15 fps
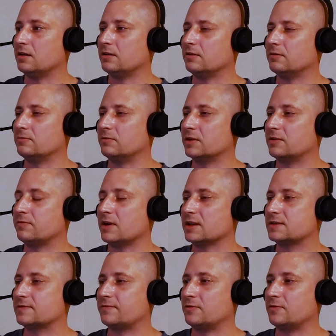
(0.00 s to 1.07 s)

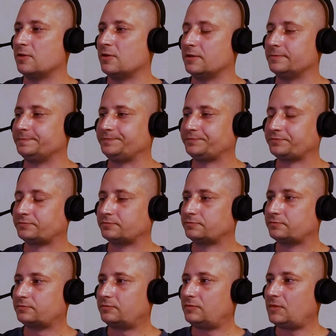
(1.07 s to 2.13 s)
requests for
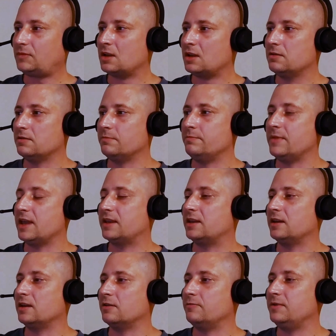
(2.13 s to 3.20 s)

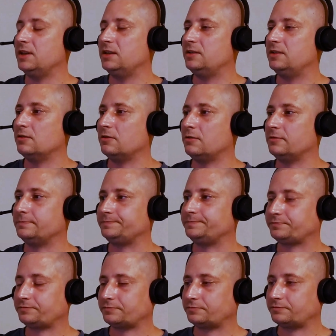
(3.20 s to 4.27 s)
making a video
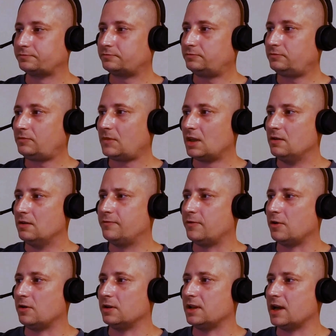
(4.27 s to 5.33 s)

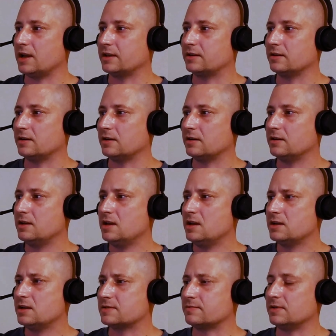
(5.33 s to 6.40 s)
for like a
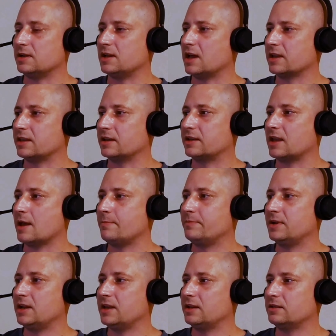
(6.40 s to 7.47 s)

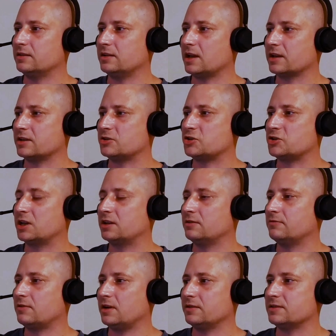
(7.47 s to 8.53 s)
gambling, like a
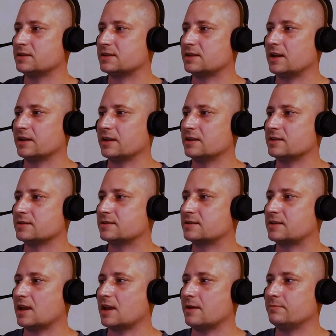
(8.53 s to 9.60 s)
chicken run. It's like a
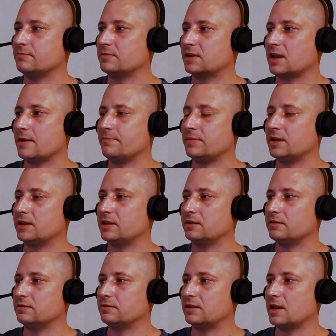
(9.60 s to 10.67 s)
scam
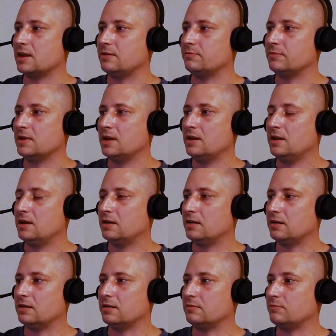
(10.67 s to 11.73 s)
gambling game,
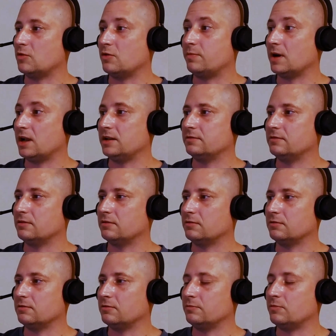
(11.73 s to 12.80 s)
mobile
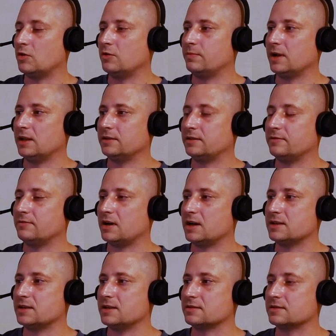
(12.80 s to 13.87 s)
on mobile
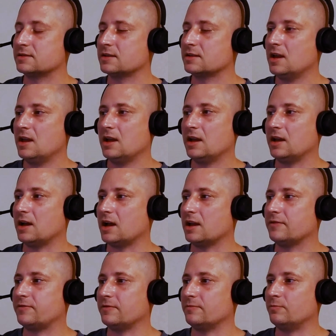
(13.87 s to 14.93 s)
devices. I
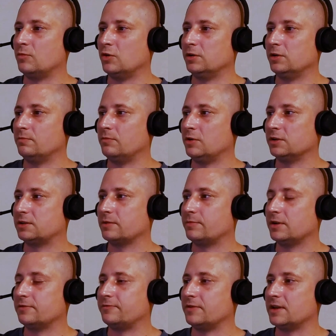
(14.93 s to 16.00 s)
have
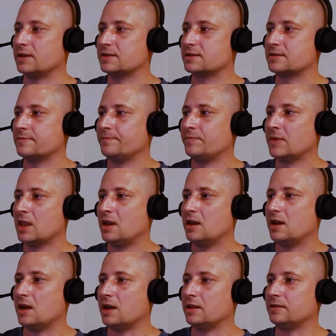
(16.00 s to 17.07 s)
multiple things,
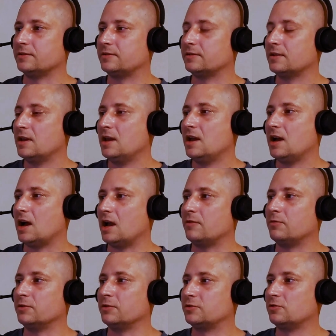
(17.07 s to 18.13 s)
and I
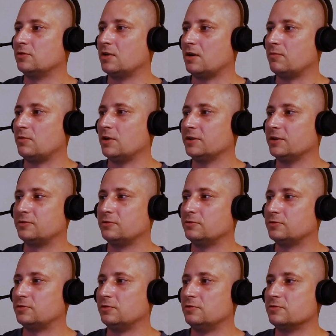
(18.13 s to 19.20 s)
want to avoid
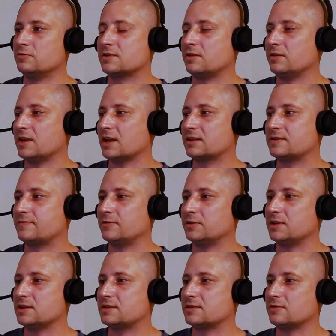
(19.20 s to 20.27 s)
to lose connects for
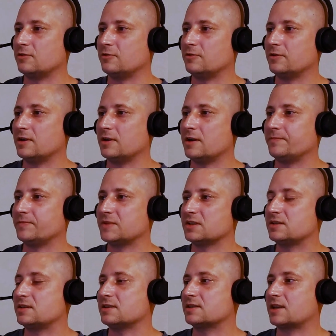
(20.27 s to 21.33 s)
this. So
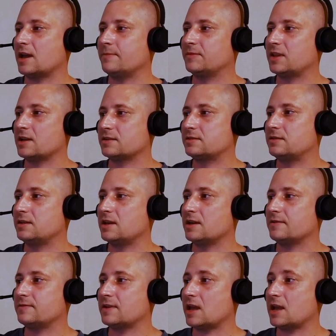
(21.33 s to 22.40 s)
this the scam tester. You
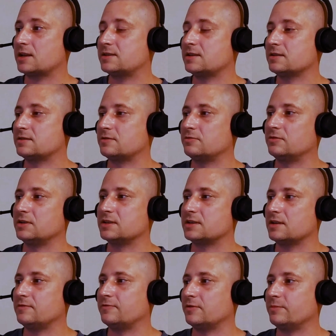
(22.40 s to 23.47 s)
have access to this
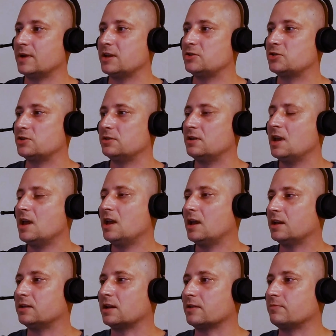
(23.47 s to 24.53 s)
information,
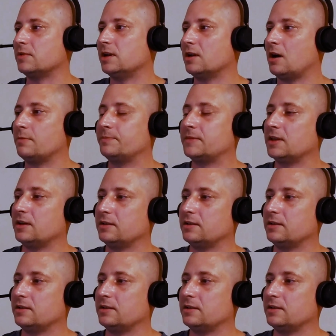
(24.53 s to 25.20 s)
and I will update